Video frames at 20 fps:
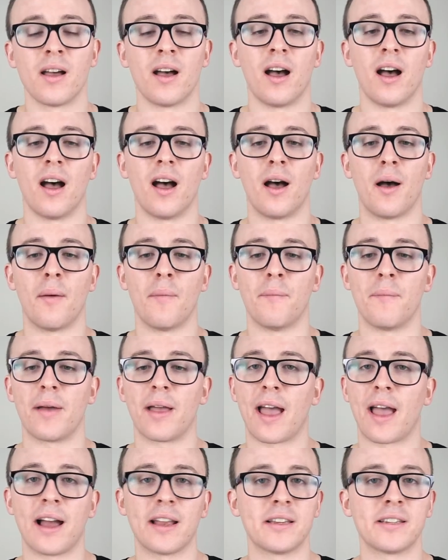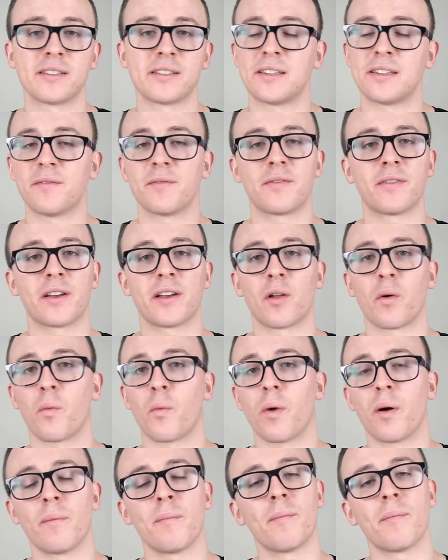I just didn't feel
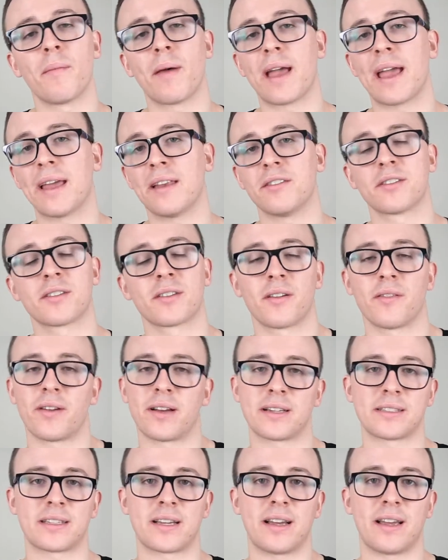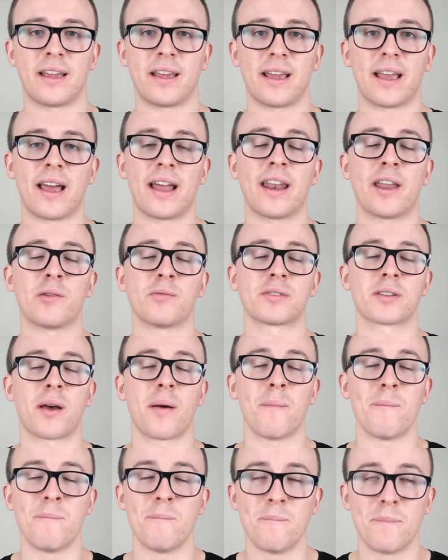1 inch of anxiety, and it was
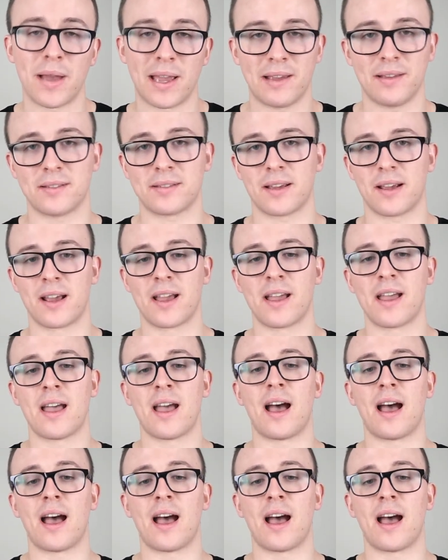amazing.